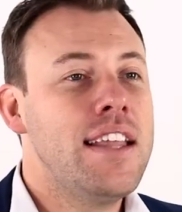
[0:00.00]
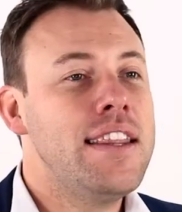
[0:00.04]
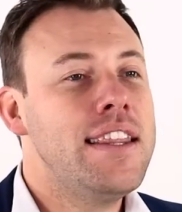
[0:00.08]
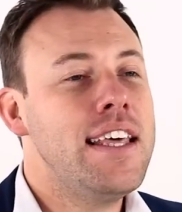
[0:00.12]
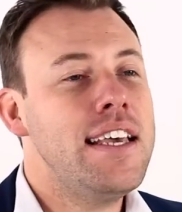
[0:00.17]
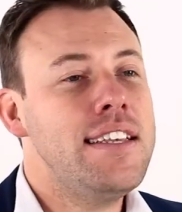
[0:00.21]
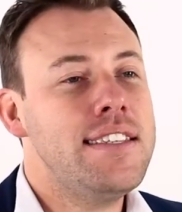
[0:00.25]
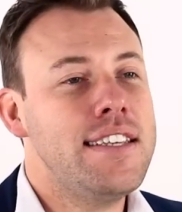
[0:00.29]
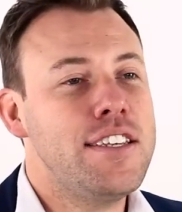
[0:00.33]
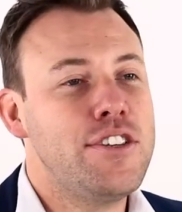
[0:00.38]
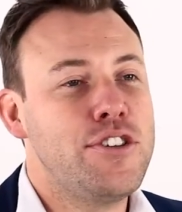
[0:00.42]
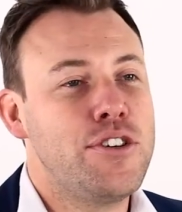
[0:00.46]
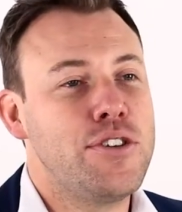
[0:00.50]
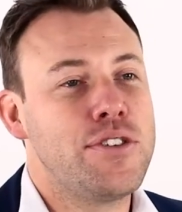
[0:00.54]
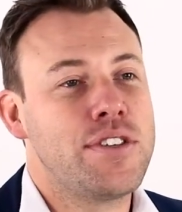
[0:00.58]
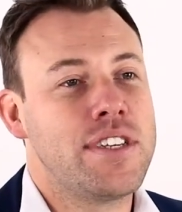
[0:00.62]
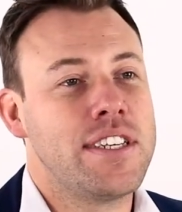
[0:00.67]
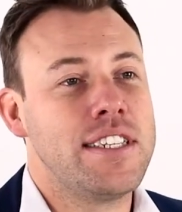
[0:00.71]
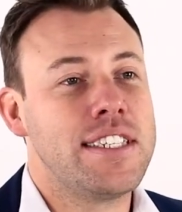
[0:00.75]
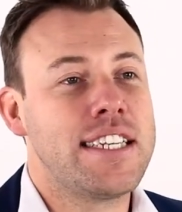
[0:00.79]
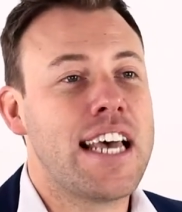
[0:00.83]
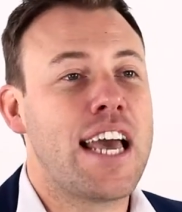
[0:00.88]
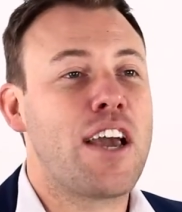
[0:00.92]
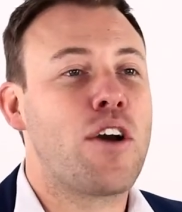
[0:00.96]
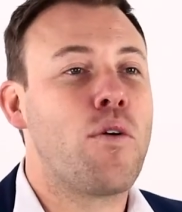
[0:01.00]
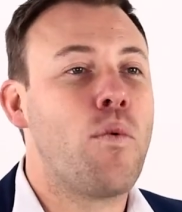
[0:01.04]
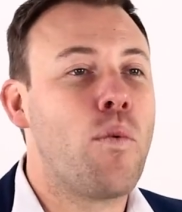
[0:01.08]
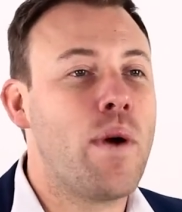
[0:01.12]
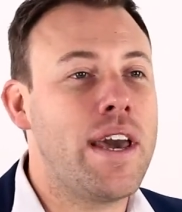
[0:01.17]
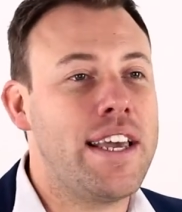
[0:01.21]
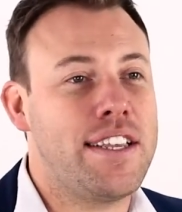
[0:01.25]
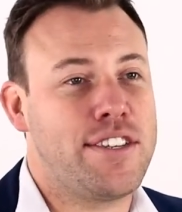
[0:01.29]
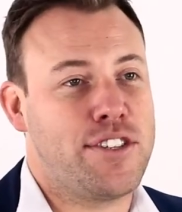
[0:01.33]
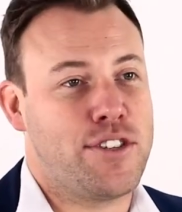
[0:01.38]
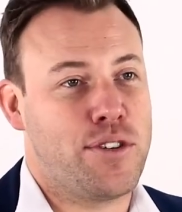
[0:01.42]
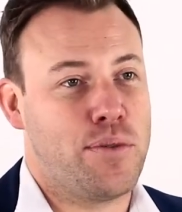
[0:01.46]
These issues can take
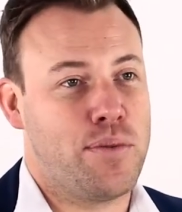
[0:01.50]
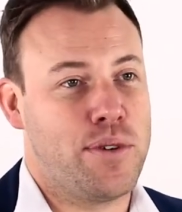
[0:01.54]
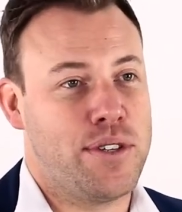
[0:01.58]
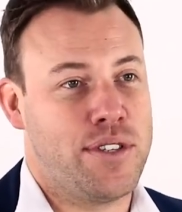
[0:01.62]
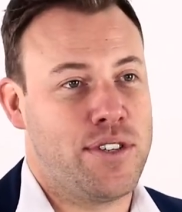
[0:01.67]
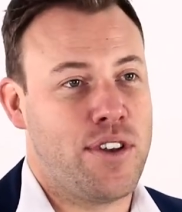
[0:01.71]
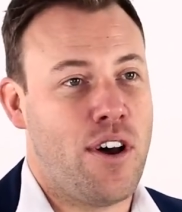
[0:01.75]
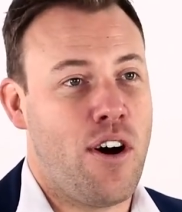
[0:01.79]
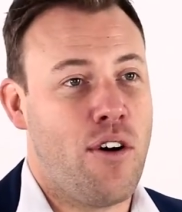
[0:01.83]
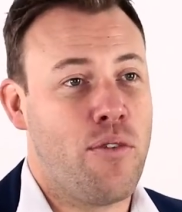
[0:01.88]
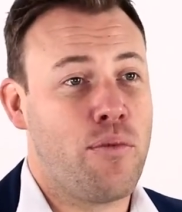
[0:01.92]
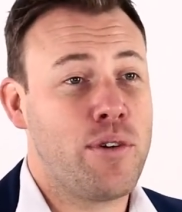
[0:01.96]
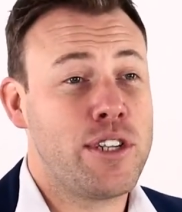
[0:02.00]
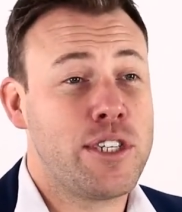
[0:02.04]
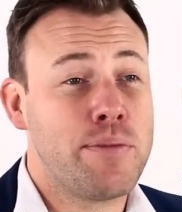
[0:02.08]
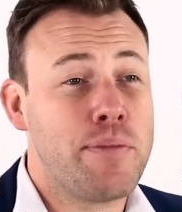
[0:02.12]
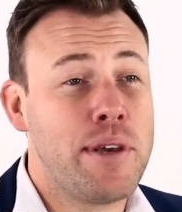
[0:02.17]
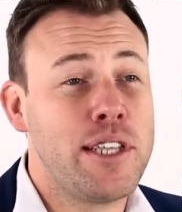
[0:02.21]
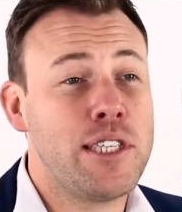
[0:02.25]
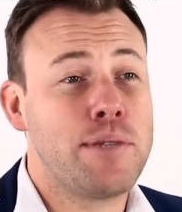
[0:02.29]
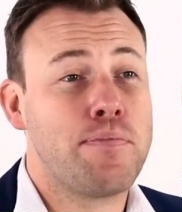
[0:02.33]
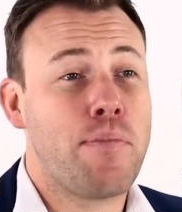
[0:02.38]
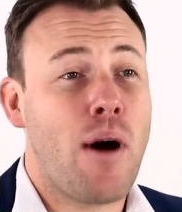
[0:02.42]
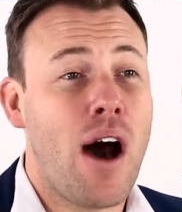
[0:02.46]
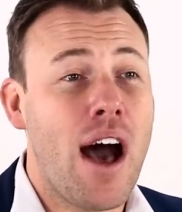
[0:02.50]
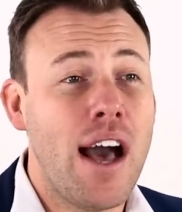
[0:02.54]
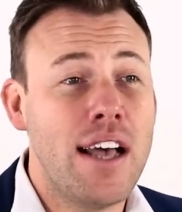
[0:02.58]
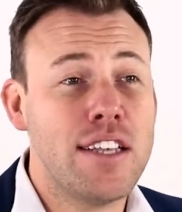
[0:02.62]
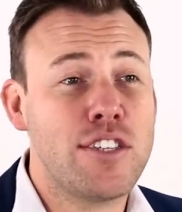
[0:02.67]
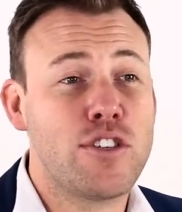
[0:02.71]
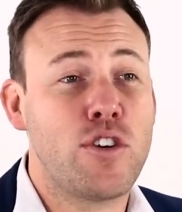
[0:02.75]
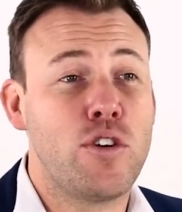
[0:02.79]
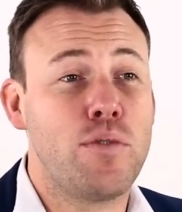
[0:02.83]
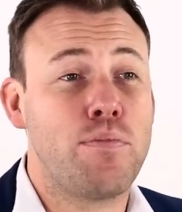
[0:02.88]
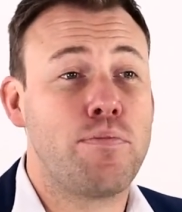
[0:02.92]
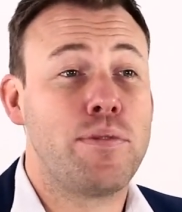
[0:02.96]
weeks to resolve, which means
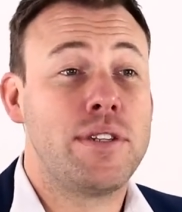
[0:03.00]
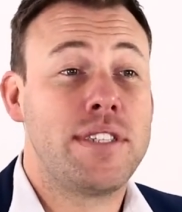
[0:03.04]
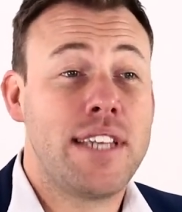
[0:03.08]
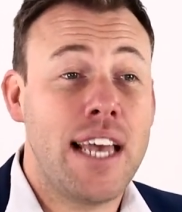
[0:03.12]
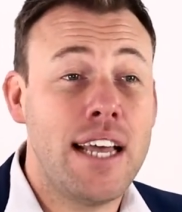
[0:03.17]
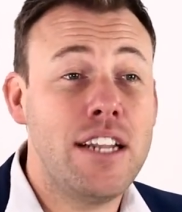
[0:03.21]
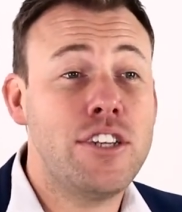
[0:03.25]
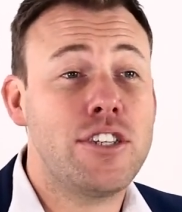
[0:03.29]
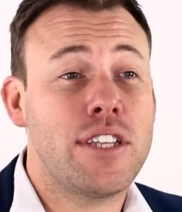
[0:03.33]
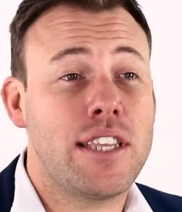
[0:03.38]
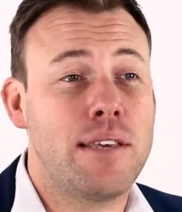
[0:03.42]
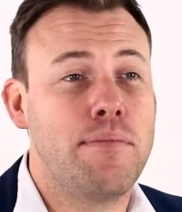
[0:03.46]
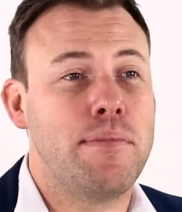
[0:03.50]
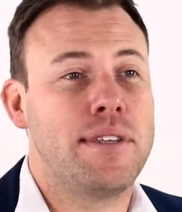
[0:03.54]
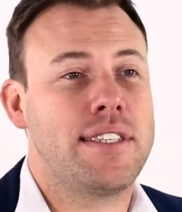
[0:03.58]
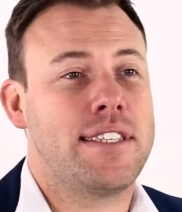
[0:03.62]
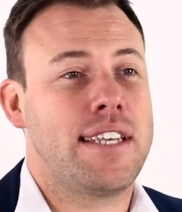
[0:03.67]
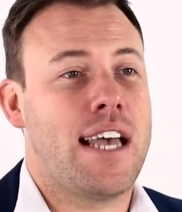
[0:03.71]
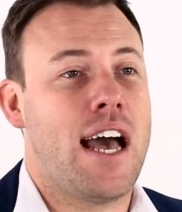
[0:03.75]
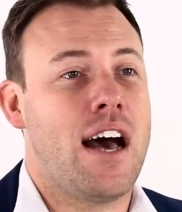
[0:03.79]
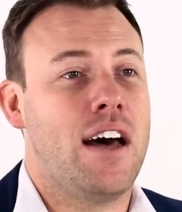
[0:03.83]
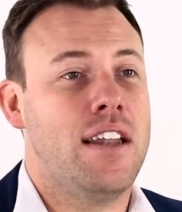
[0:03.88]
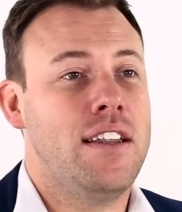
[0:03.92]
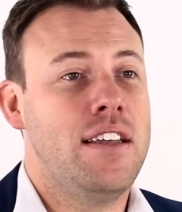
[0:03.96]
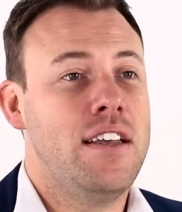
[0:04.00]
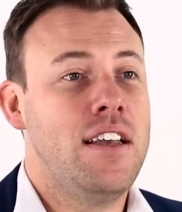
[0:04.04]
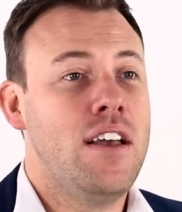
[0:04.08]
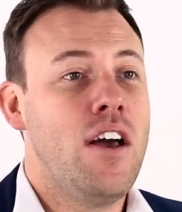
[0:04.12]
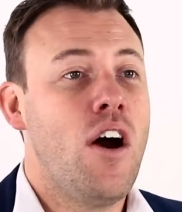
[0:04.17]
buyers could potentially miss out